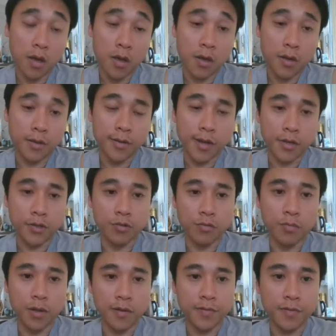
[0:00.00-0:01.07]
natural
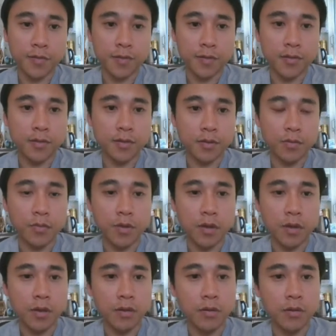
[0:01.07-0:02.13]
bluffs, so we
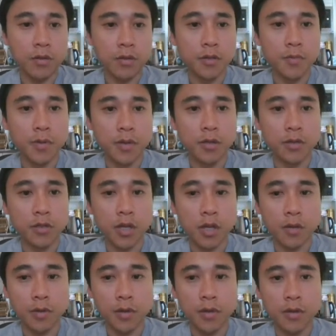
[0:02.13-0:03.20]
are going to be
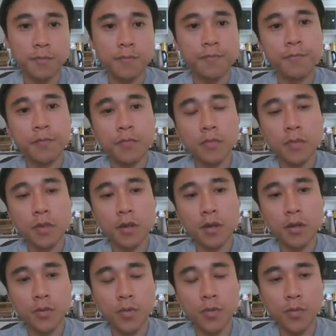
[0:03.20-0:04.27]
jamming here, as
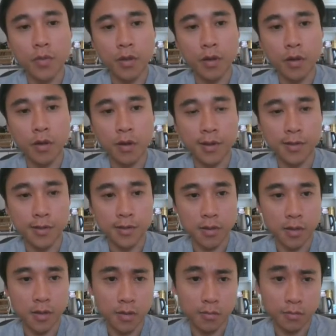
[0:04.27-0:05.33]
we would with our hands
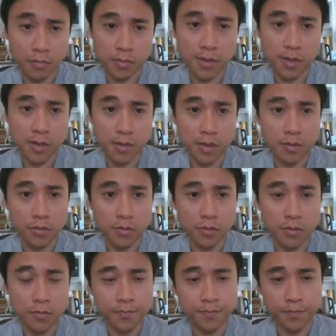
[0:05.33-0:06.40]
like 10-9 or
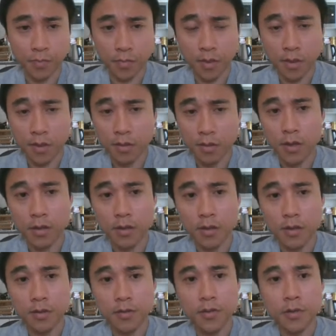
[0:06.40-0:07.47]

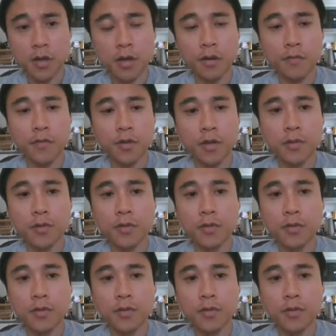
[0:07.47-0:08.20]
8-9 of diamonds.